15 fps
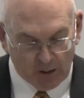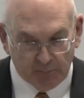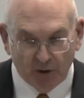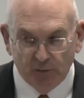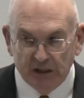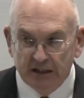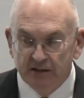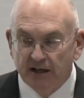But
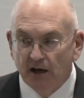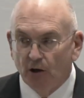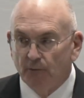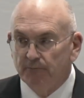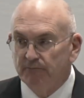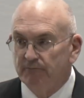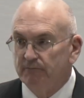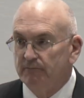we need
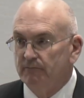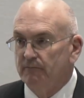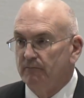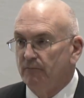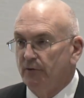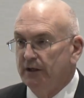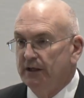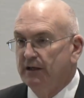help.
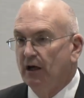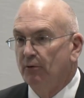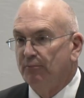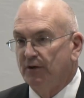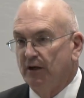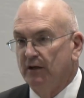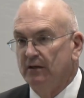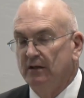We need help
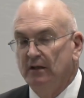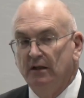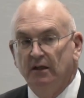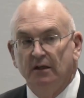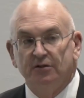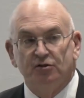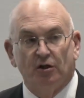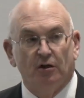there.
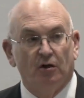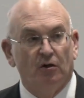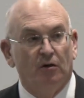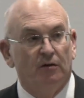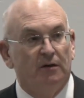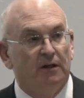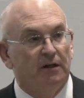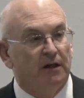
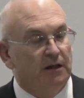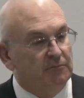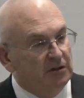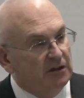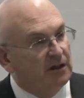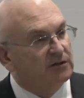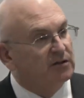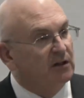So
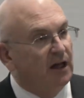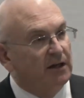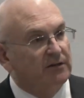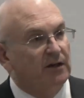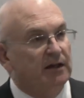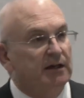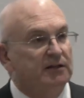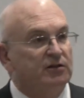AMD does a lot of
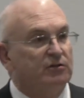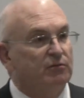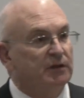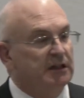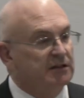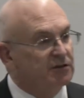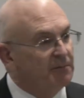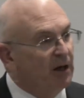things. We
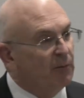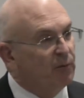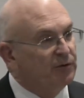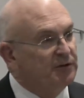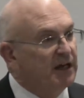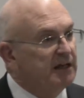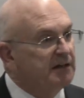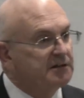need some help
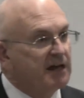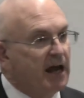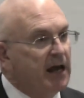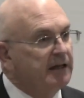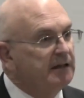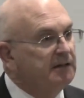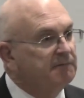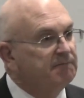with data
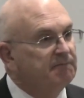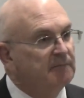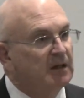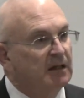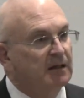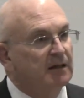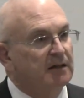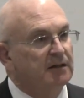tagging
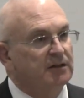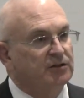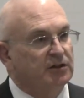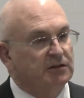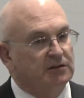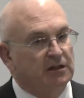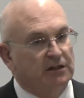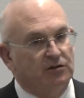because
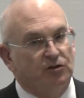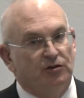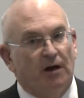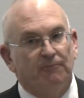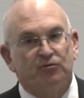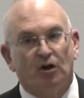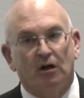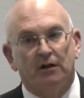it
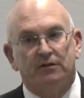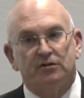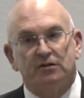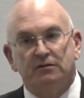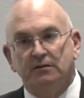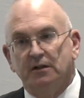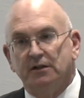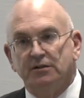dumps all
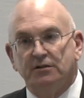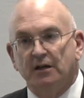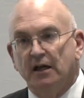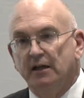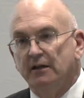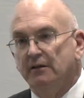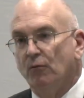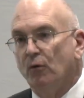its
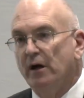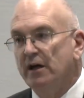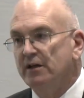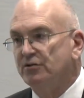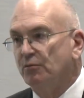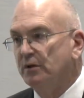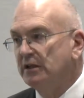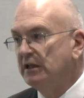data in
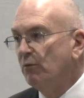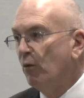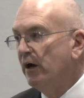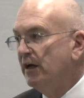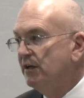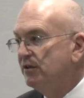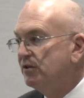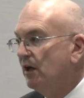ways, and we need
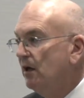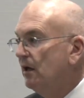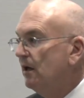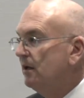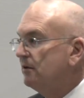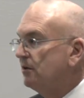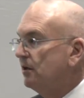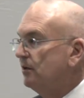ways
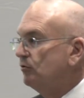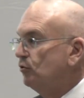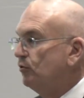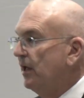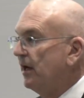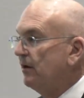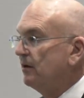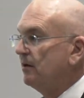to do
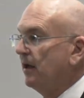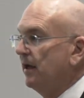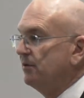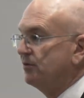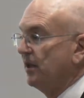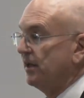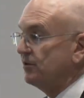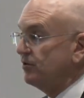that.
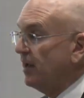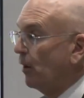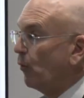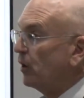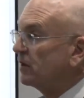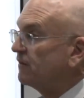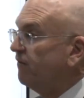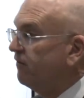As
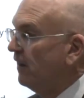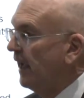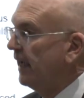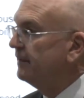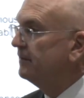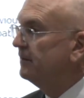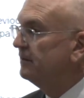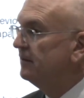networks
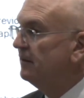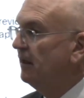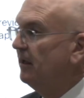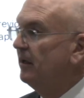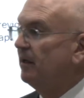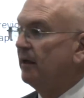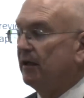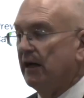flatten
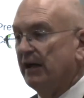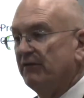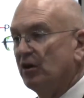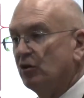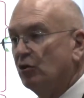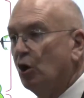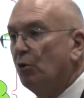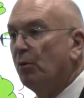and I have a
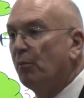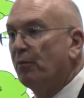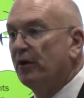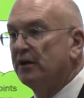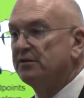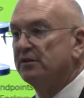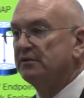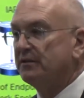global
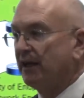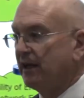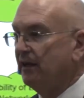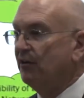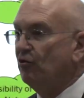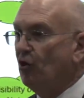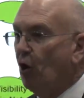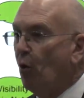presence, I got
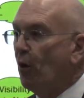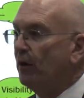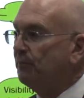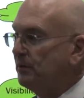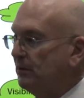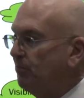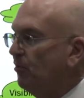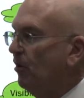to know where
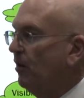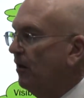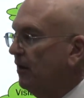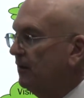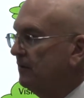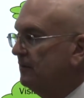people are.